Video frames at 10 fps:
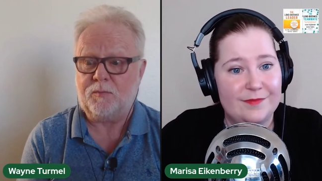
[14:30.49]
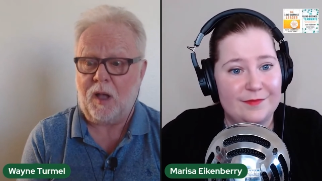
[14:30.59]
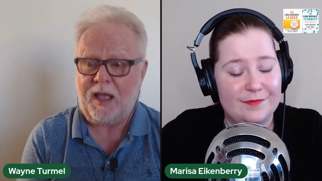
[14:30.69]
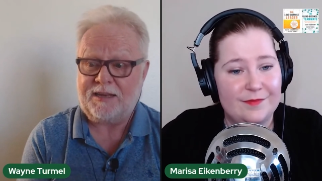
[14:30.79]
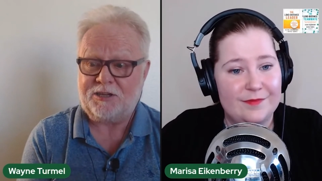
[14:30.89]

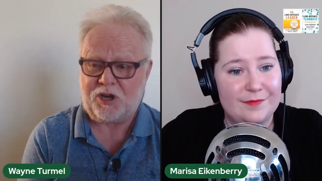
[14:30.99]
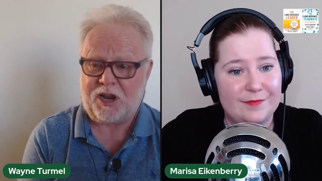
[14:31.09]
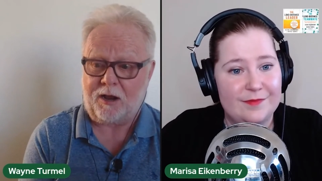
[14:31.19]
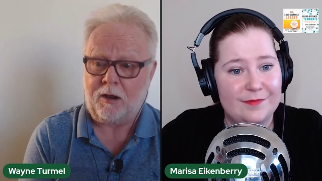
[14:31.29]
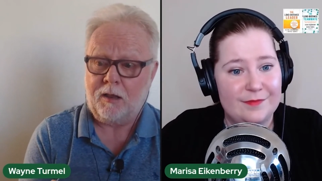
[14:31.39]
Speaker 1: mind share.
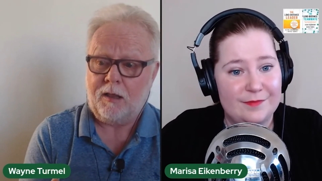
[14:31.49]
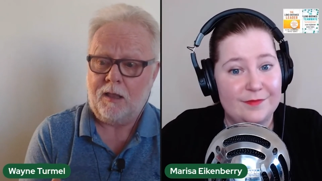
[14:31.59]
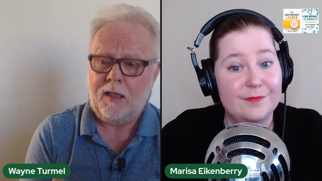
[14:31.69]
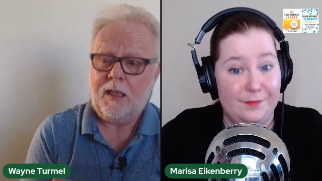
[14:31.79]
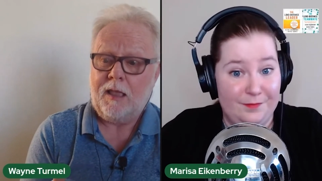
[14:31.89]

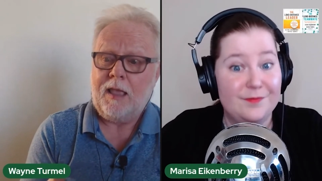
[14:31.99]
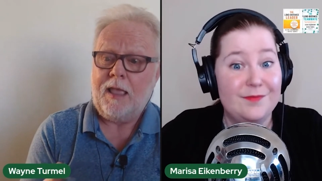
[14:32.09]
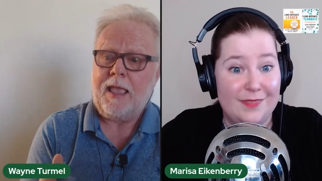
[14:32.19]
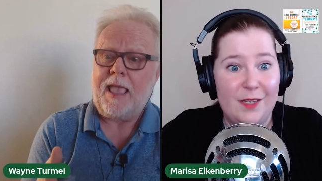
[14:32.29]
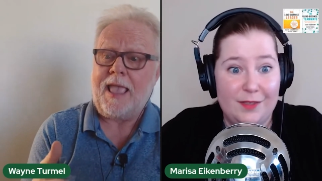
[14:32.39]
Speaker 2: Mm-hmm.
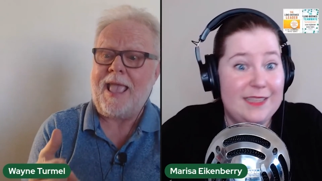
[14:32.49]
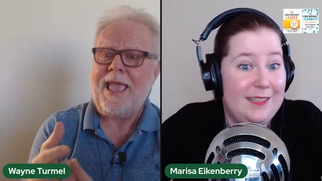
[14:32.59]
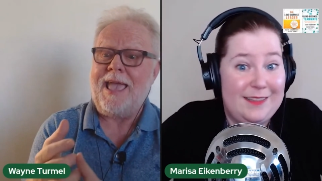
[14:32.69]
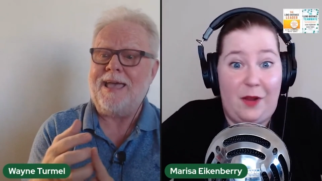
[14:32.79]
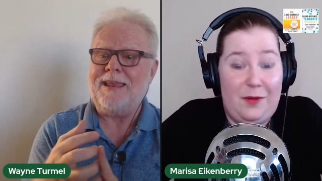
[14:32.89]

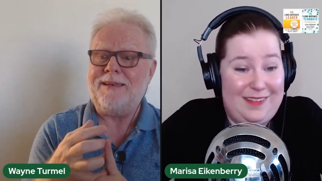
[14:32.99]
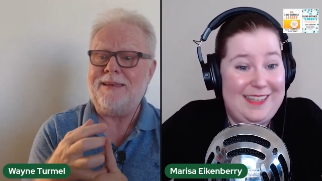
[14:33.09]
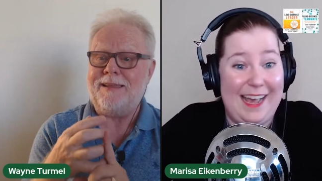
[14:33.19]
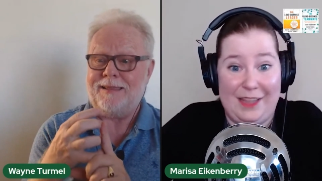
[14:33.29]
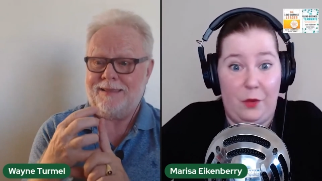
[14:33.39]
And
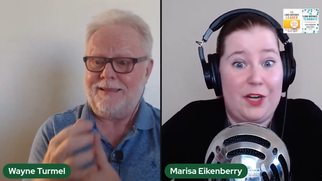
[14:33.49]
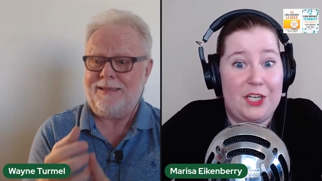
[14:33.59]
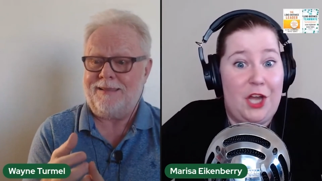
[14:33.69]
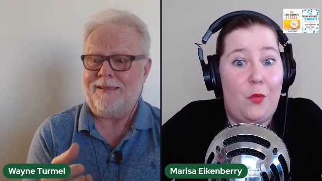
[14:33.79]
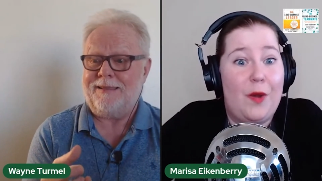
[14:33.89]
they want to
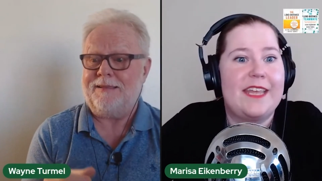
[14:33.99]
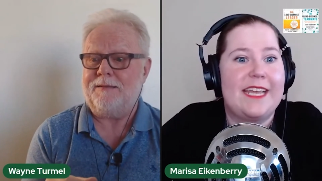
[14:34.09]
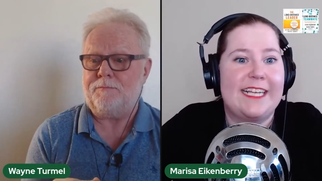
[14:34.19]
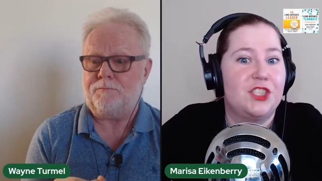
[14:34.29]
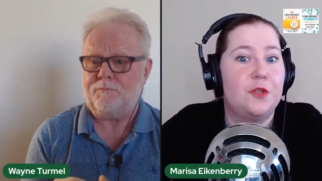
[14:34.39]
know what they
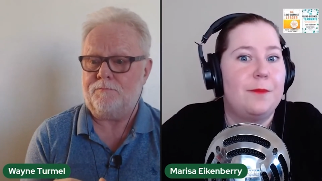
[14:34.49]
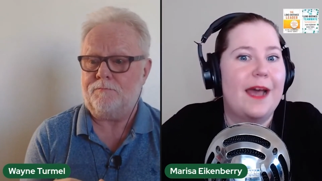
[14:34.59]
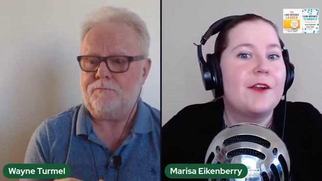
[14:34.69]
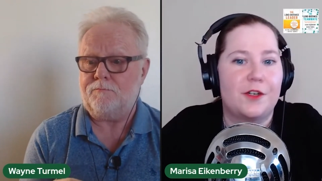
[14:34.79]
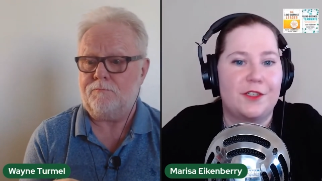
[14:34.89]
can do
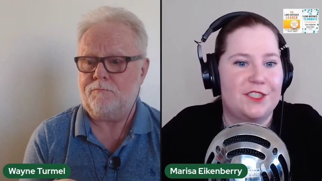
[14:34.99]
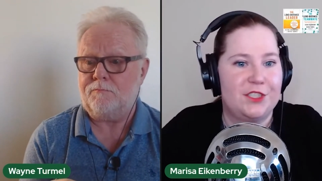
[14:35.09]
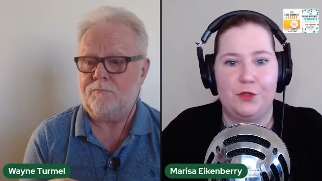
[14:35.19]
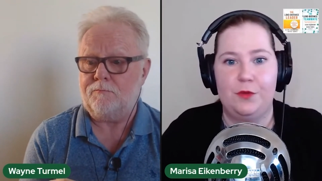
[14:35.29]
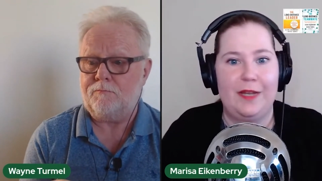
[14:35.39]
better
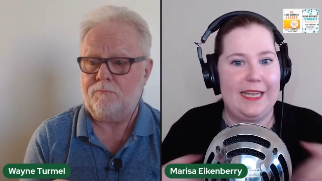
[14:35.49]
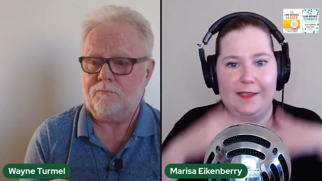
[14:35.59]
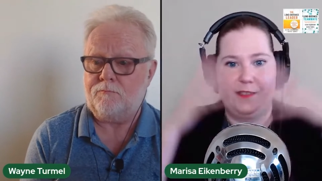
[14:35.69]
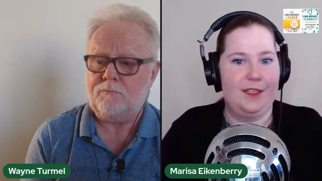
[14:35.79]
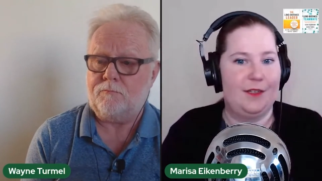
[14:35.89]
to
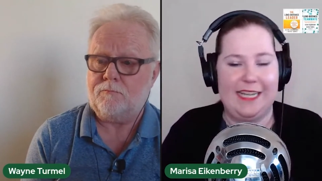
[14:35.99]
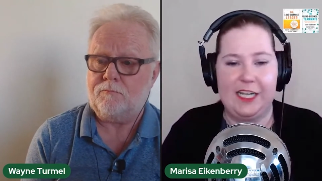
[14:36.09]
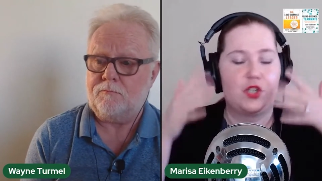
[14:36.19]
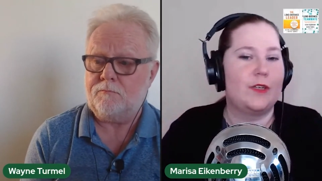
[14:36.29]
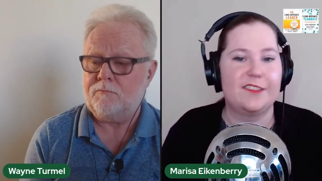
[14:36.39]

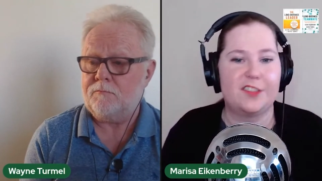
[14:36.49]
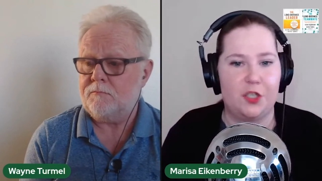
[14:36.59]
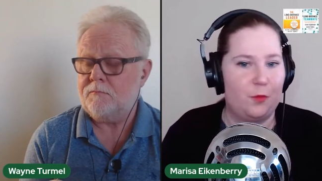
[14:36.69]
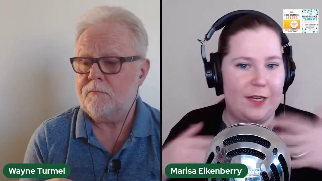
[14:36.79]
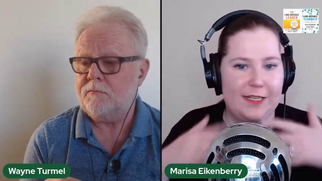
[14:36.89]
increase their
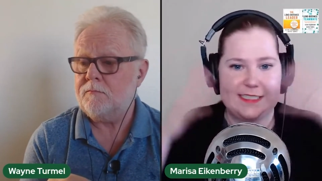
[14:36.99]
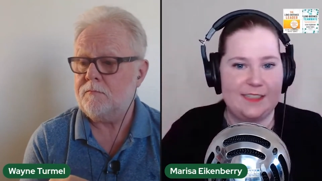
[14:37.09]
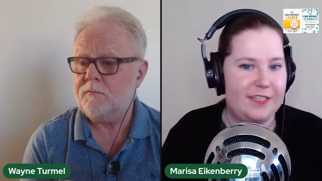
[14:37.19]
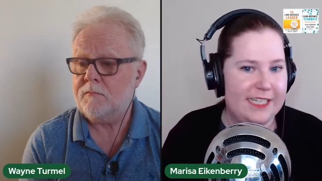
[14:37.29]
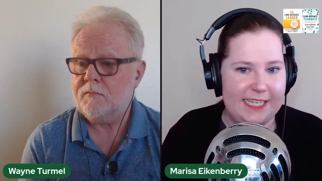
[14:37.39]

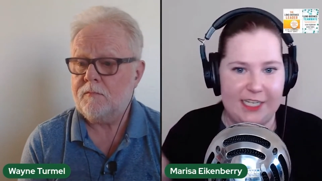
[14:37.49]
productivity,